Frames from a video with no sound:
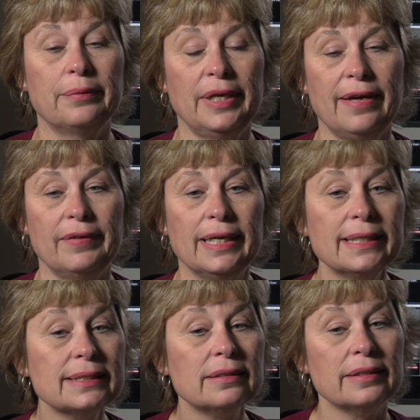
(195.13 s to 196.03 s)
We have
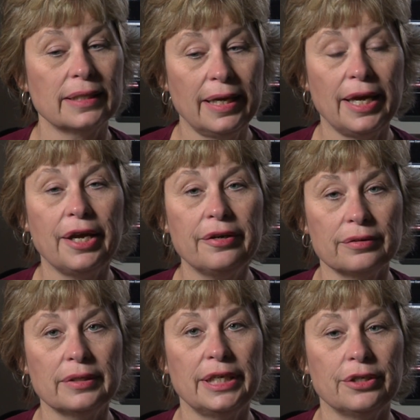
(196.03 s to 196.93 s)
excellent
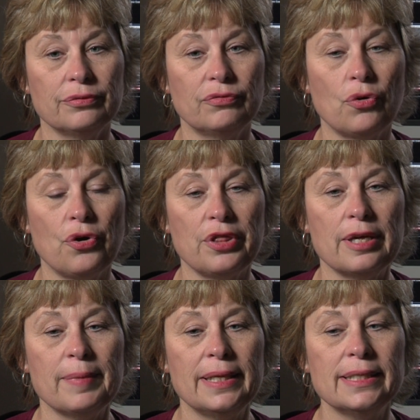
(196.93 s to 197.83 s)
care here for
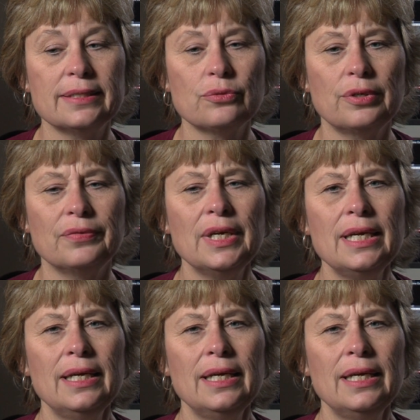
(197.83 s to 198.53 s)
them, and this sort of